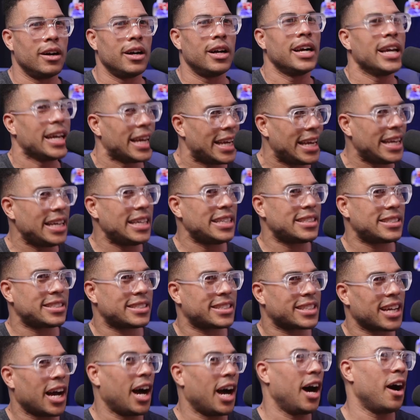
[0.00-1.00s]
he's
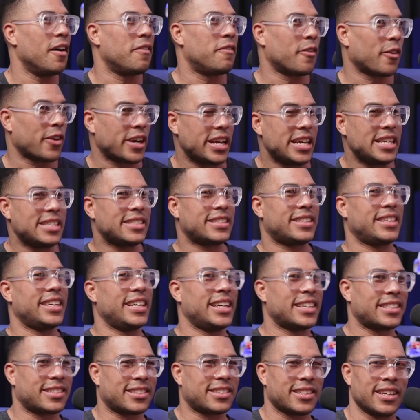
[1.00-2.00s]
tough or he's
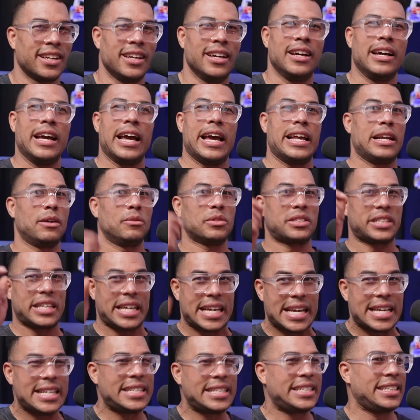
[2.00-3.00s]
this. And it was
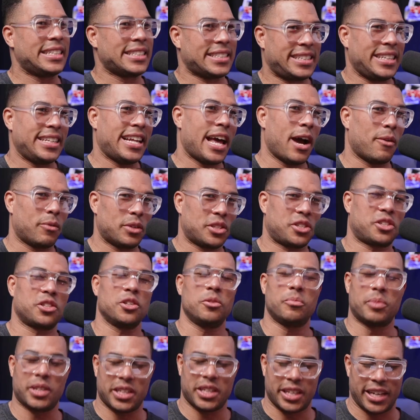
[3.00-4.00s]
easy to see that with you,
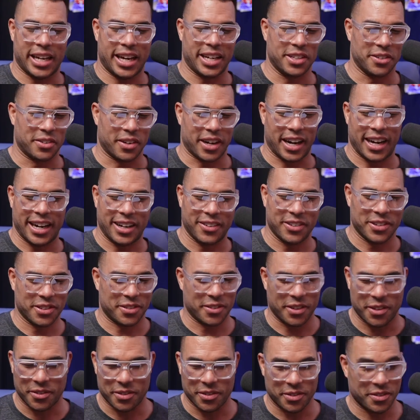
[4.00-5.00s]
but yeah, you're right. It
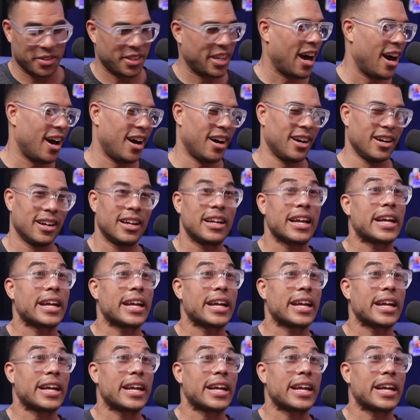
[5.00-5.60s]
was y'all. But